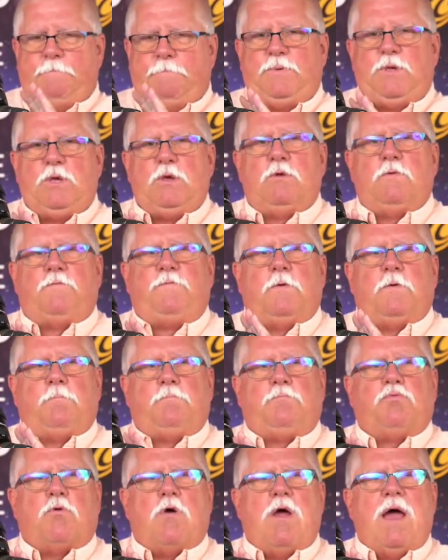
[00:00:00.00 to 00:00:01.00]
Beautiful,
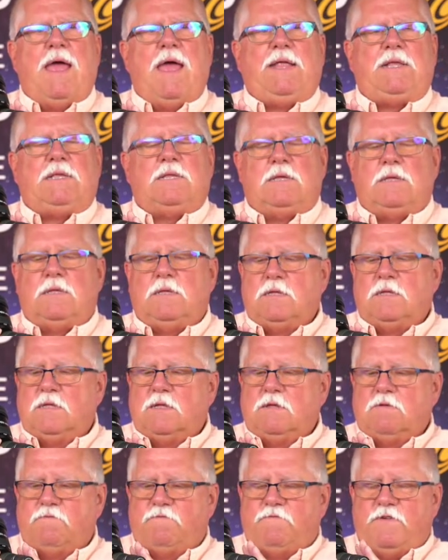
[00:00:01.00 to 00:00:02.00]
bright.
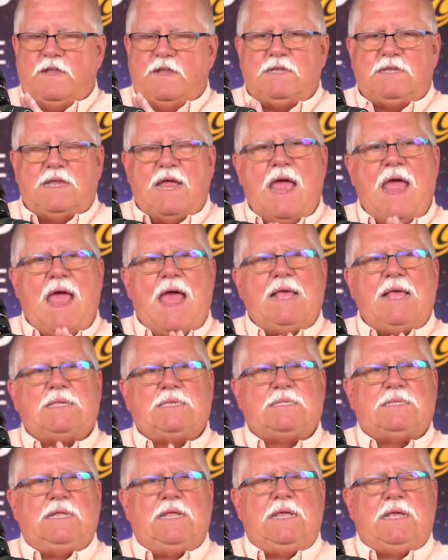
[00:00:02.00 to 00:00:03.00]

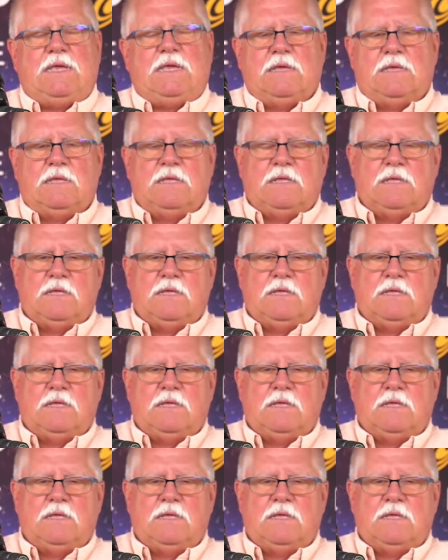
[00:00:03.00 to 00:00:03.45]
Fantastic